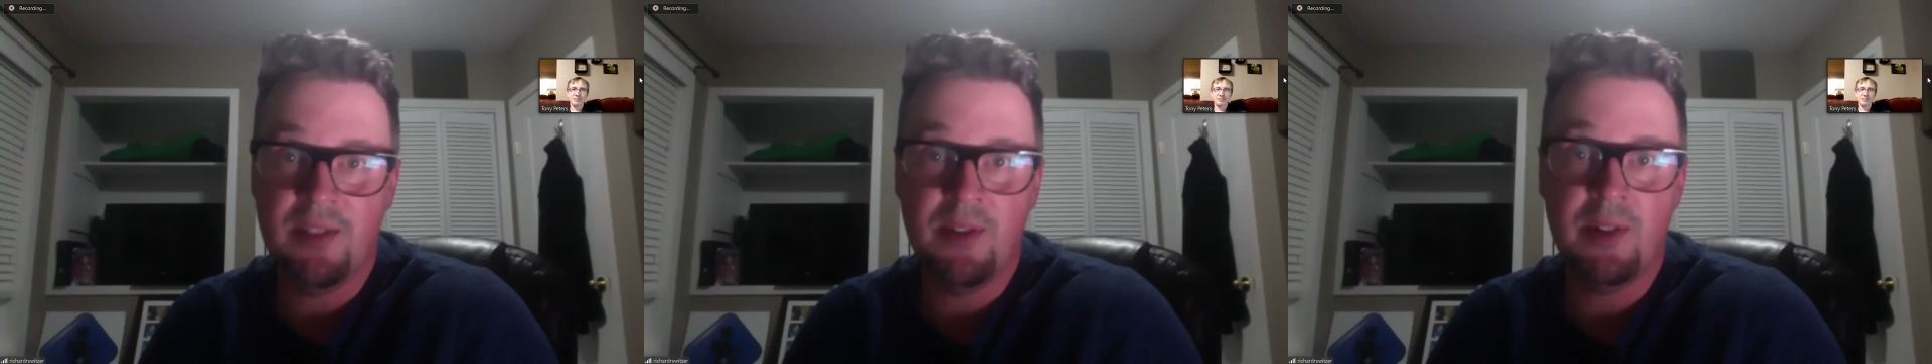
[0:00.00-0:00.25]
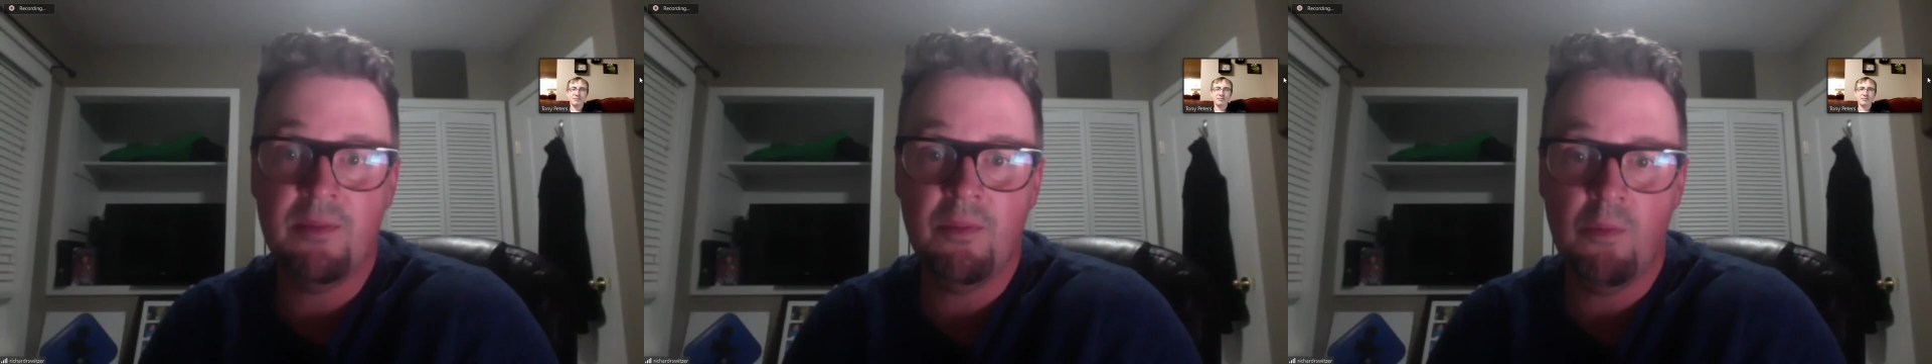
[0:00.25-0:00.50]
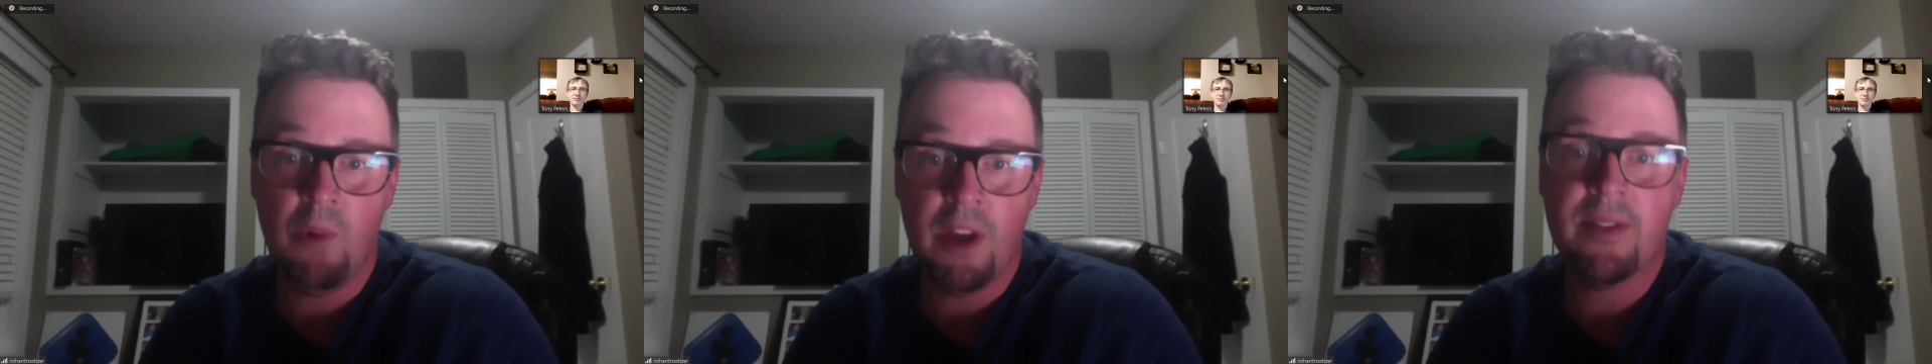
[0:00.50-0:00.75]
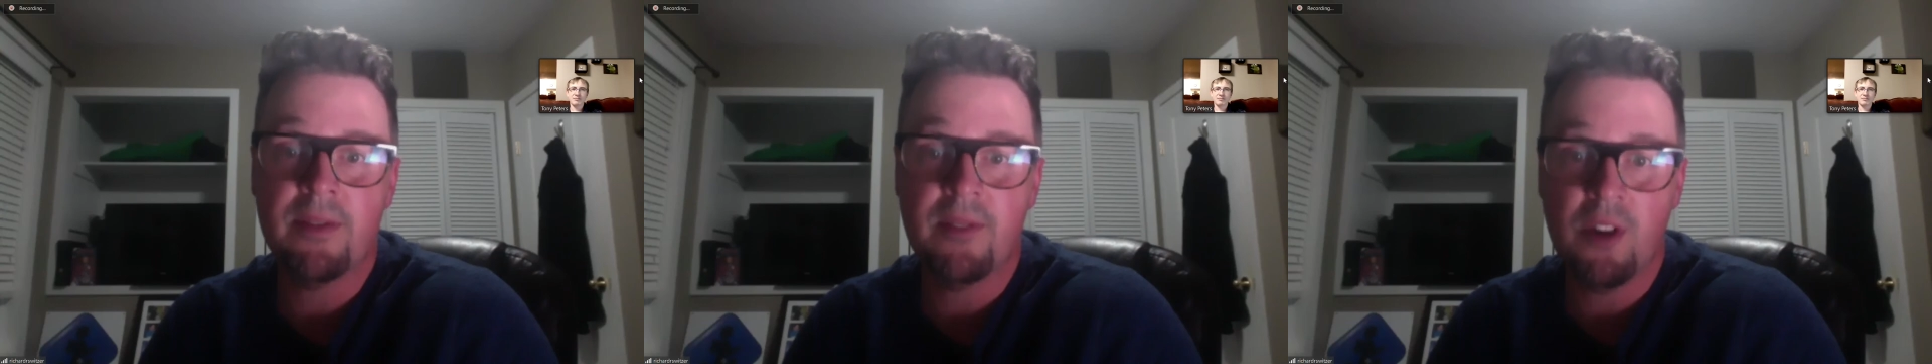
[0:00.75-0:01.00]
even
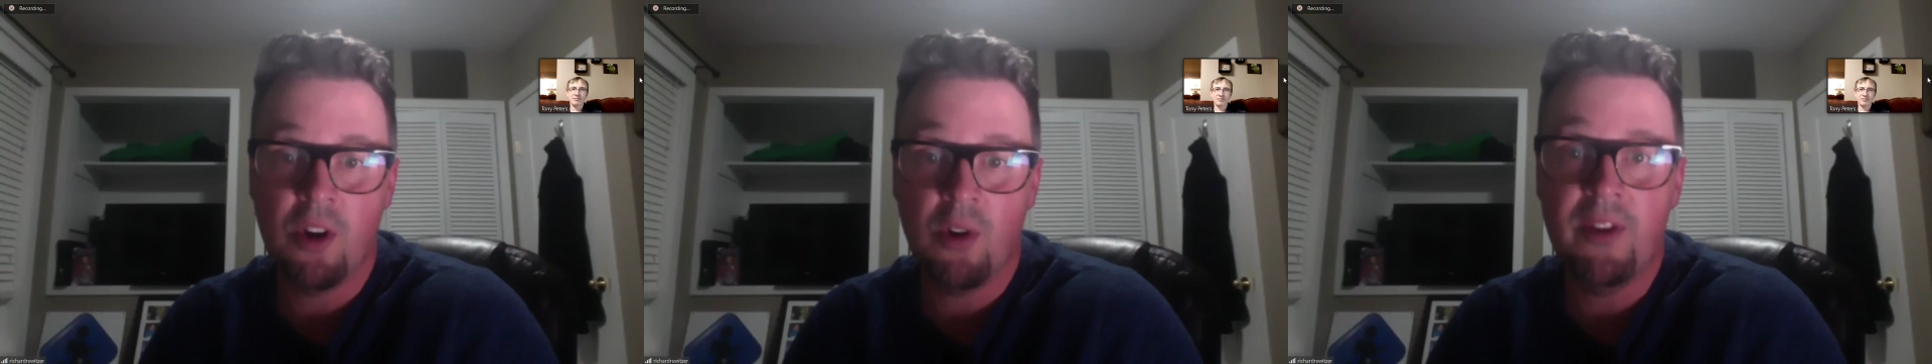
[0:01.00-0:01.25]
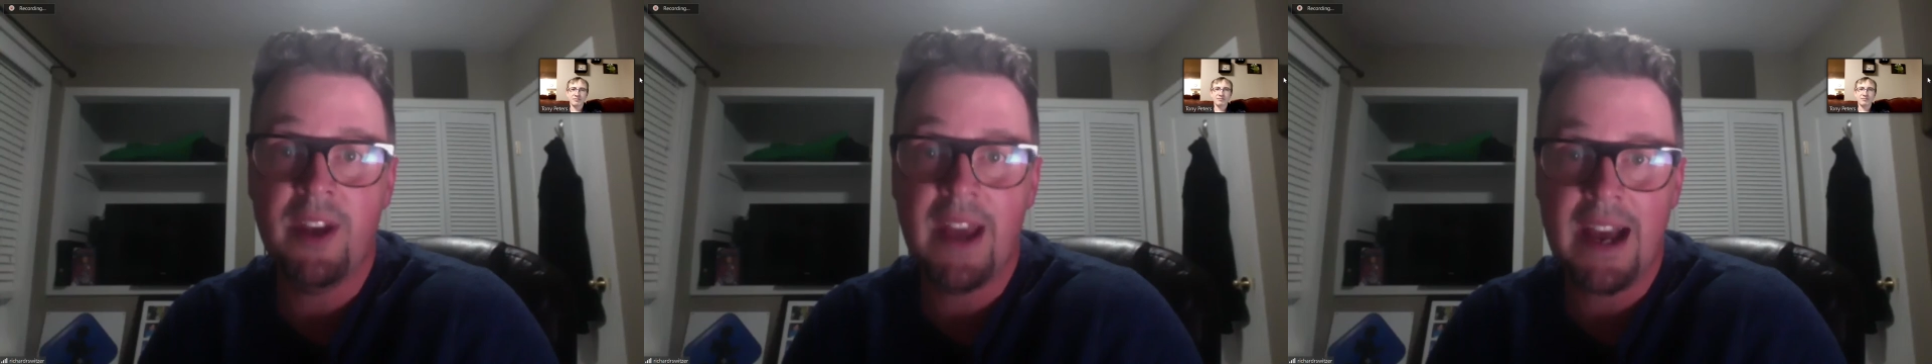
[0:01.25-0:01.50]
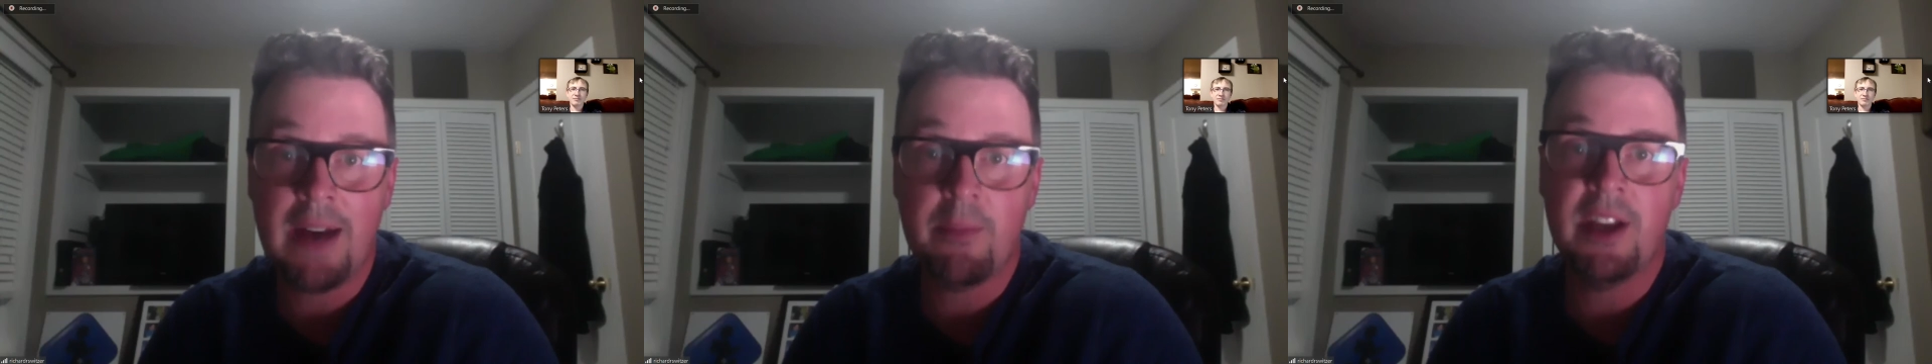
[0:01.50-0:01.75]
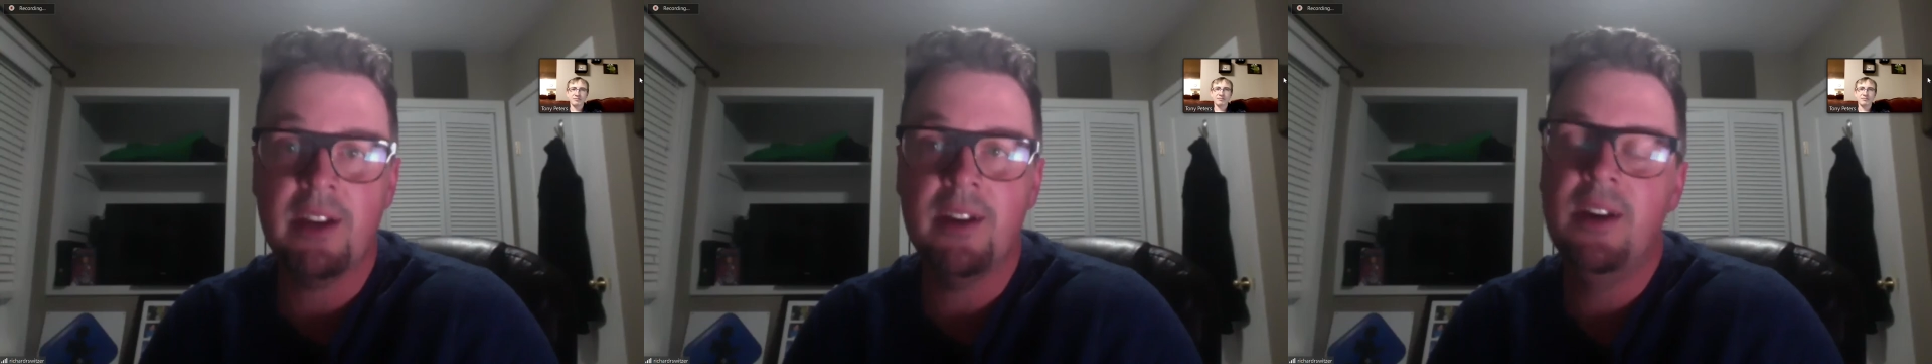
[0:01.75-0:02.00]
with COVID
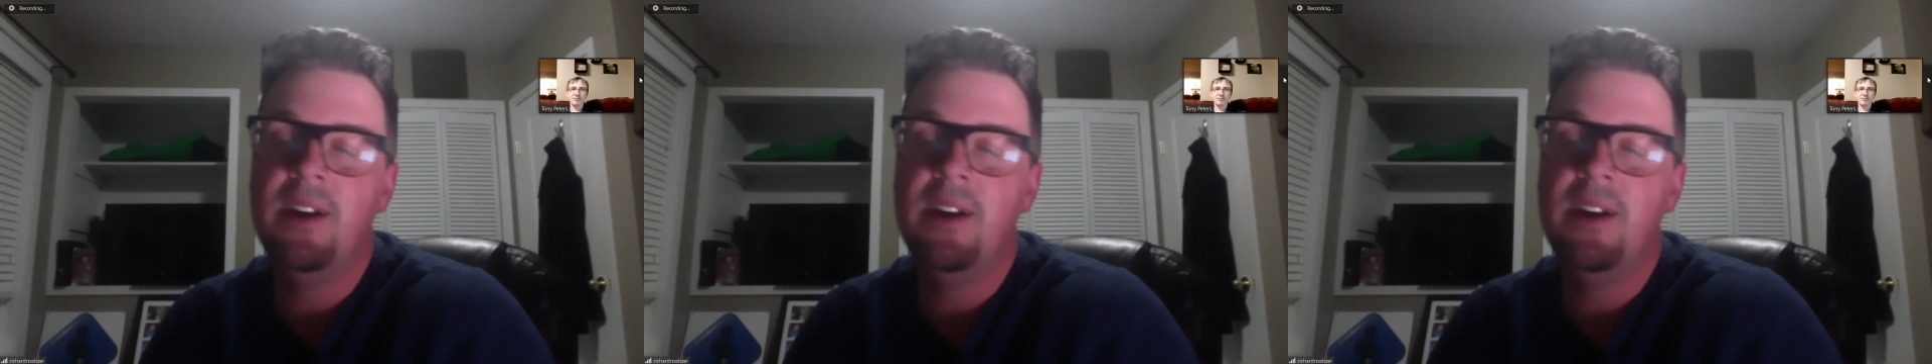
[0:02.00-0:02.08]
happening.